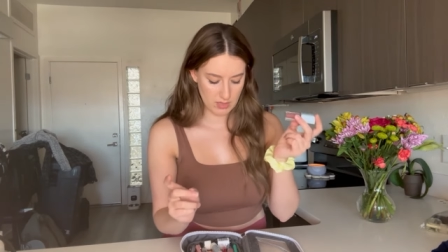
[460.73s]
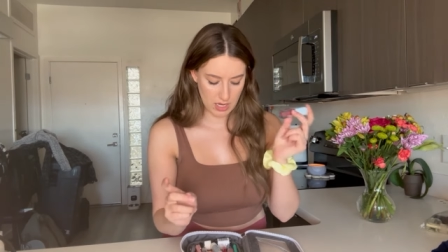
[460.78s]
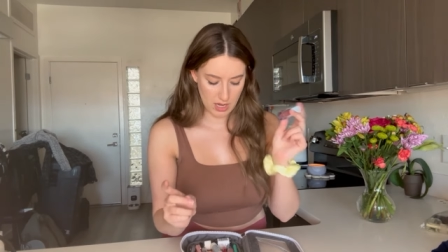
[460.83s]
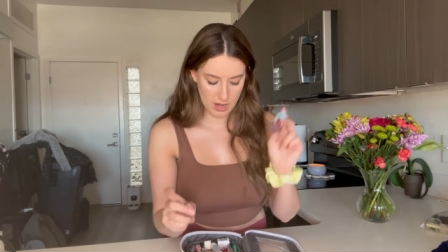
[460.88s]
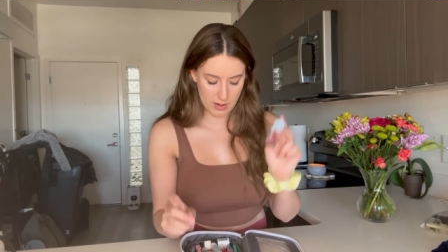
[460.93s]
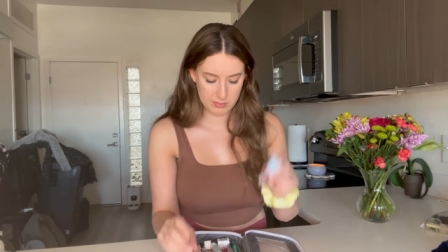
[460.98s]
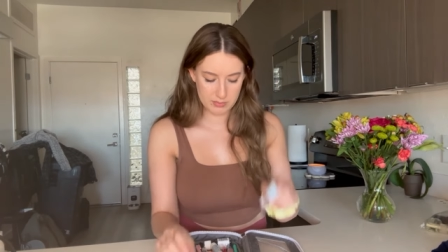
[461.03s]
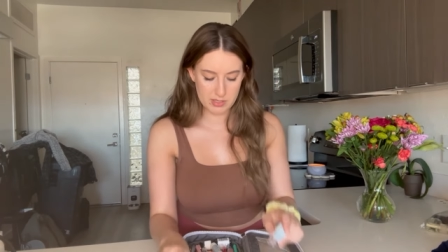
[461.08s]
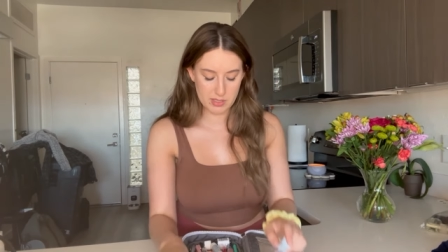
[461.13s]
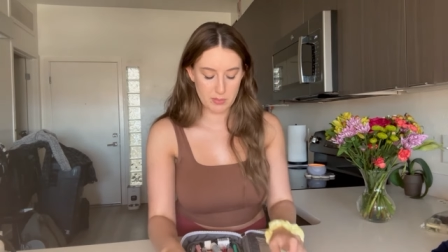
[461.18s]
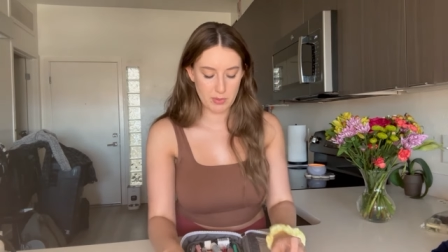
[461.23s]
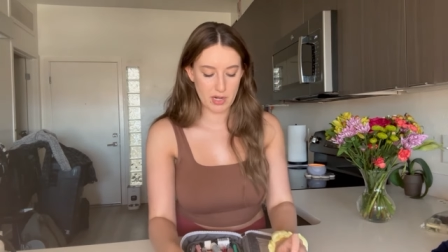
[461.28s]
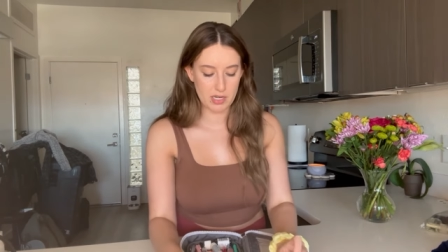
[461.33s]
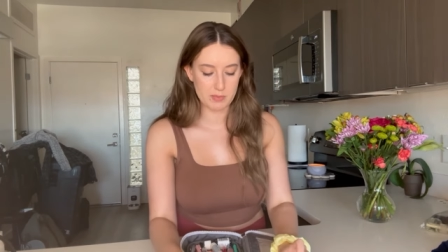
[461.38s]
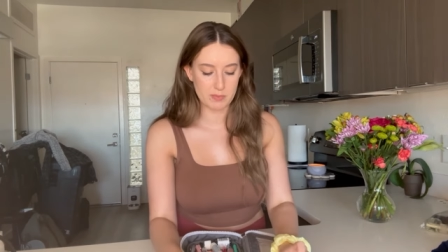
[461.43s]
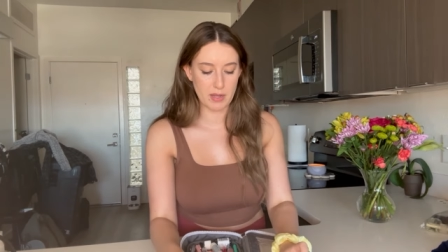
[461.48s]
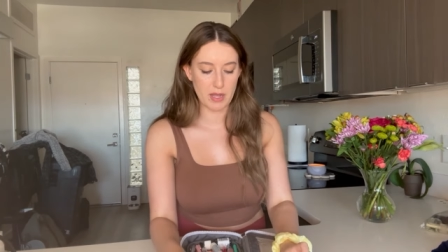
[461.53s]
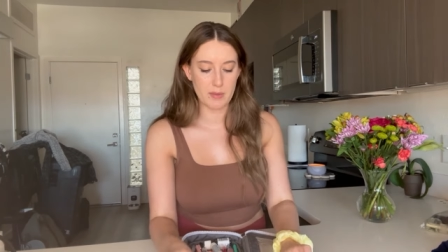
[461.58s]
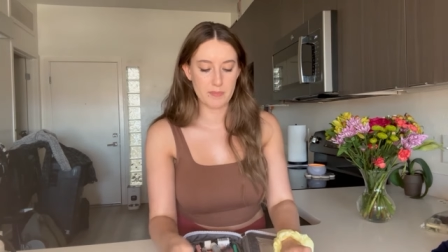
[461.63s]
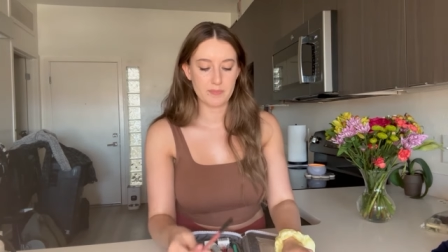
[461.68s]
I'm
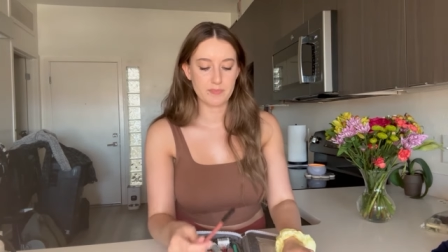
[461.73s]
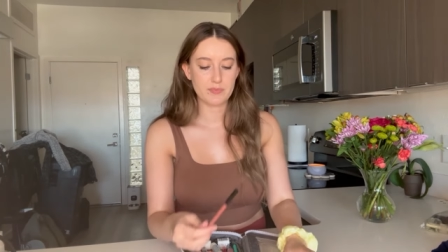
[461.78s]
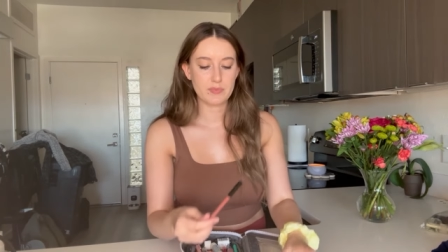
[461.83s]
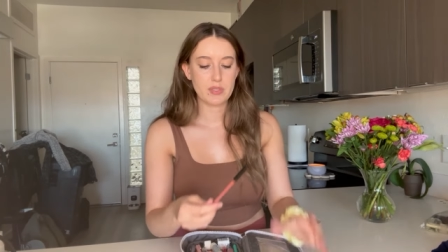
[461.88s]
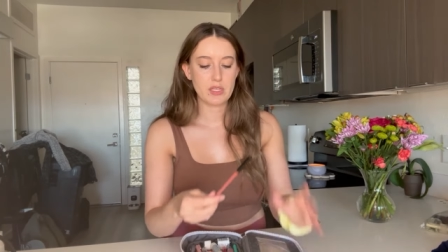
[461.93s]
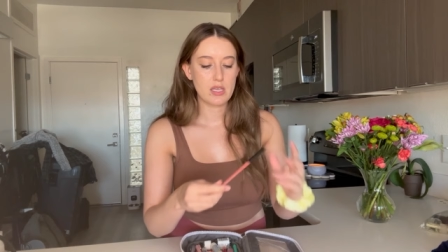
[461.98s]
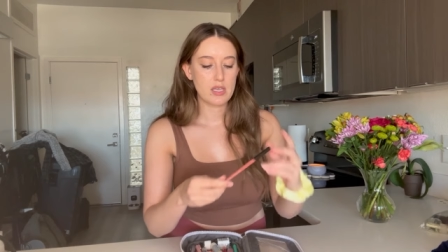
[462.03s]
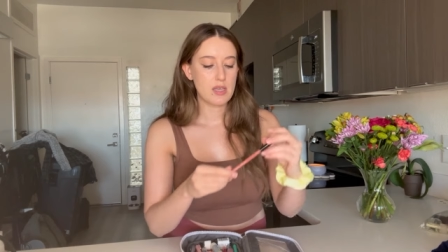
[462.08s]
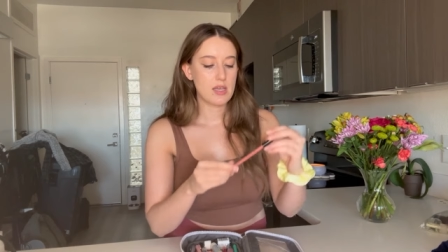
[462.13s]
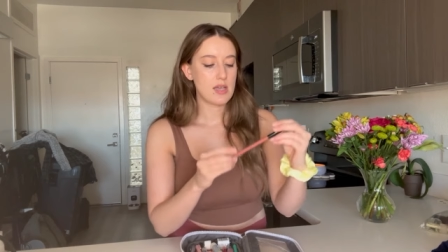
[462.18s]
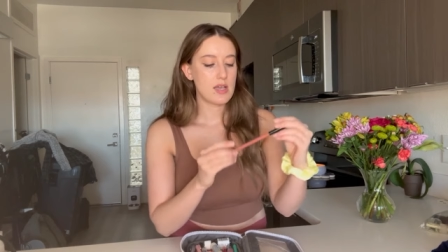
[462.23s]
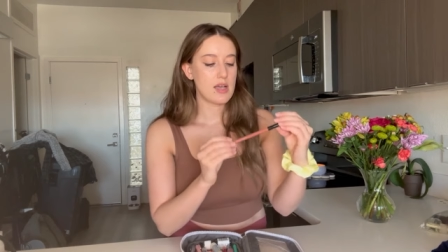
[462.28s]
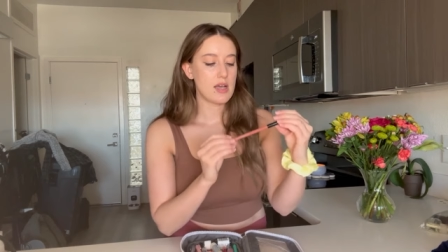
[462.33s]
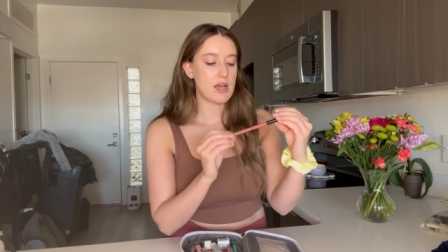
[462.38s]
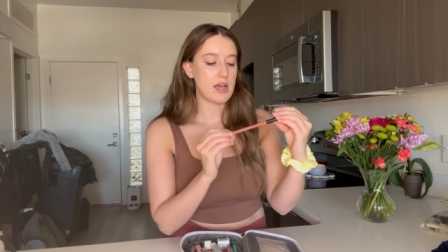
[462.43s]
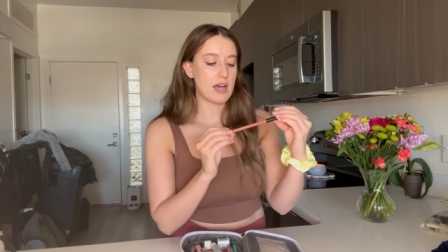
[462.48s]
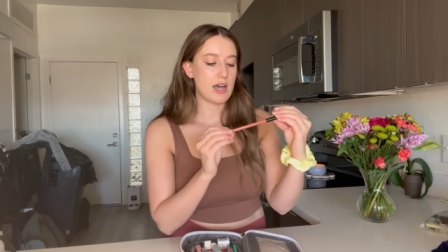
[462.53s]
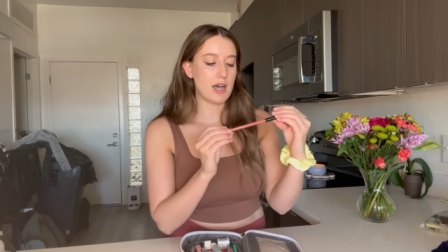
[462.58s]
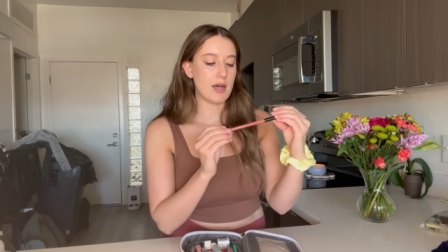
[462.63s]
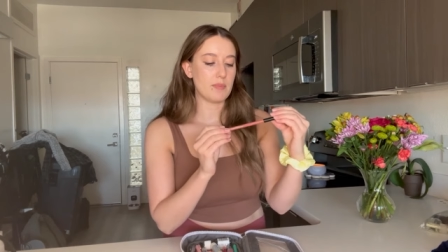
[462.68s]
surprised
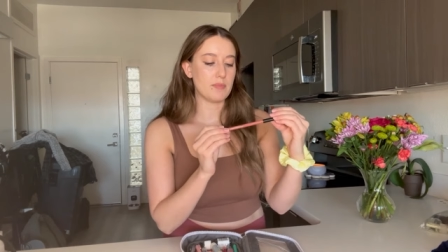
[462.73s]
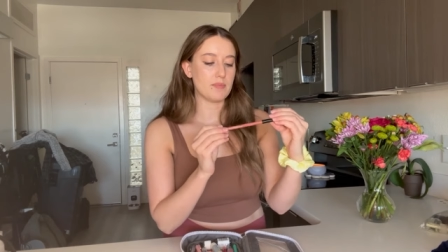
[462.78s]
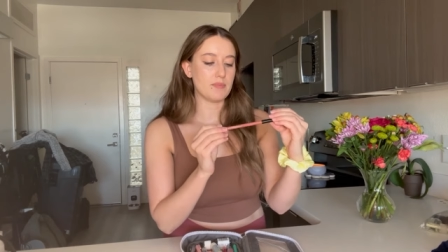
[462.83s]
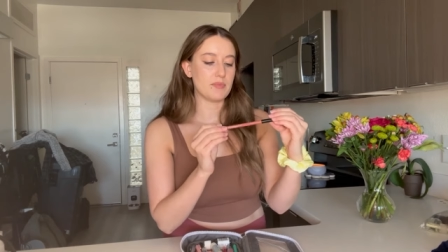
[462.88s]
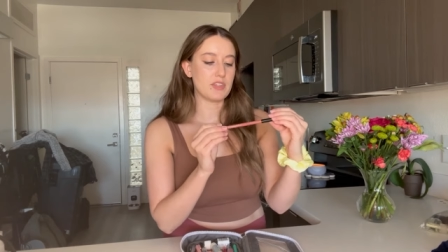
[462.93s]
by.